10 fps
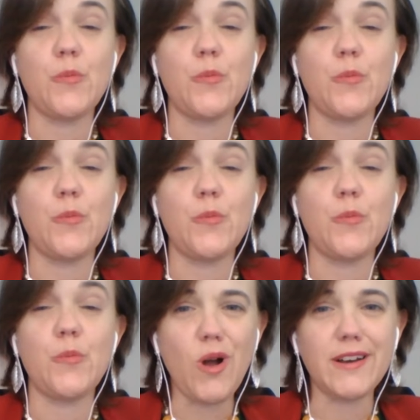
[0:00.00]
Hi,
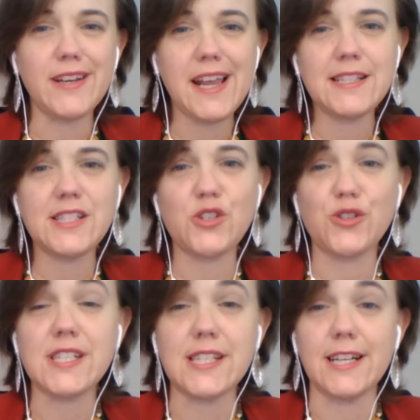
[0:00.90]
everyone. It's
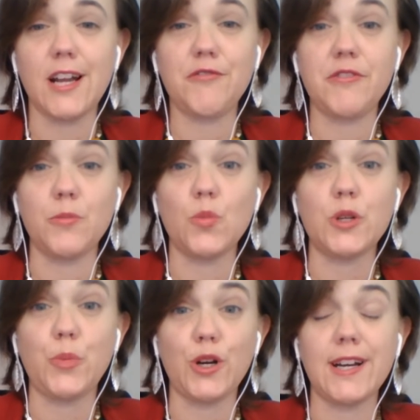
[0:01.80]
Christina from
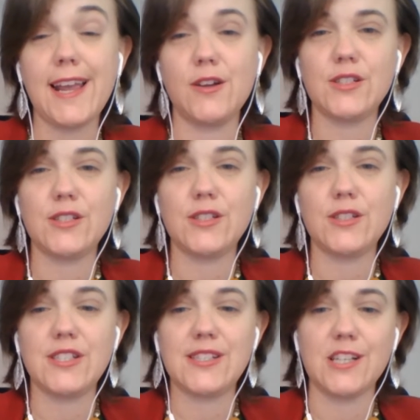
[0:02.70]
Woodburn Accountants
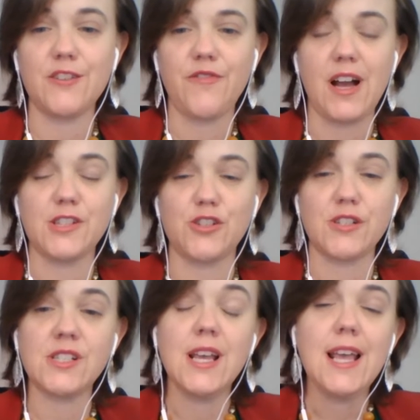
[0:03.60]
and Advisors,
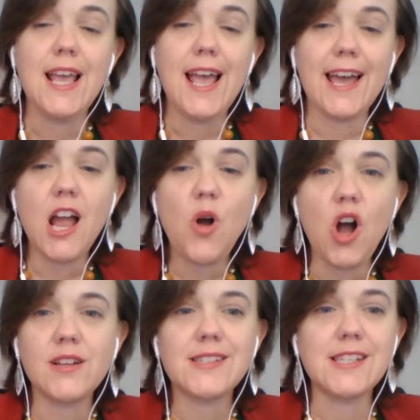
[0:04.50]
and I'm
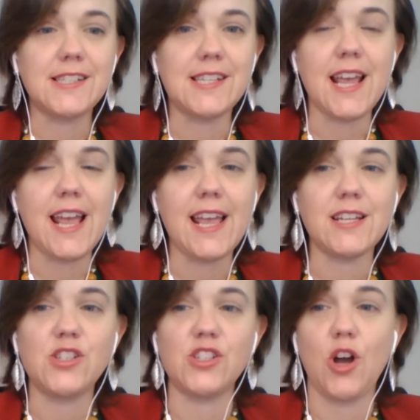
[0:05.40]
on
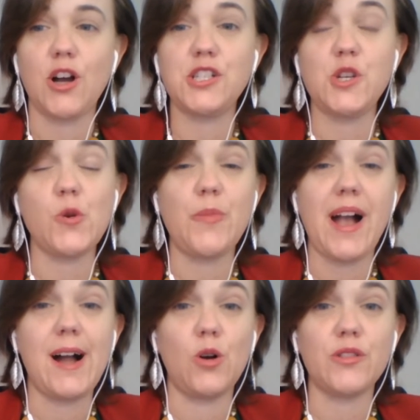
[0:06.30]
today to talk to you
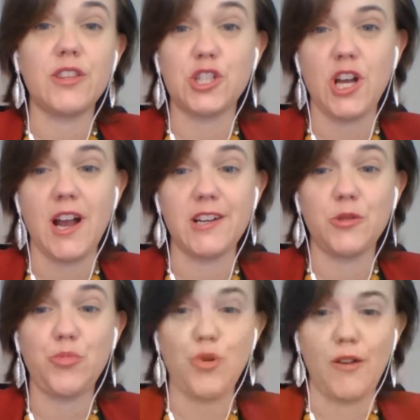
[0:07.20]
about the
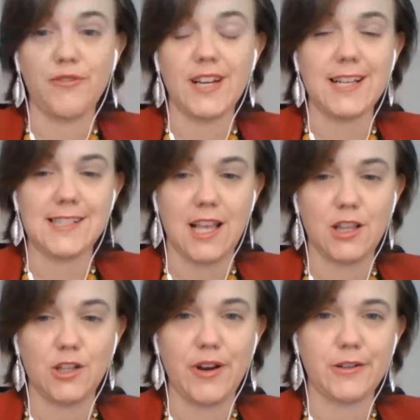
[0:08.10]
China Profit
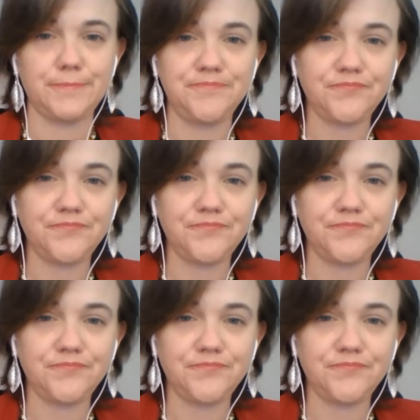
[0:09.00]
Accelerator.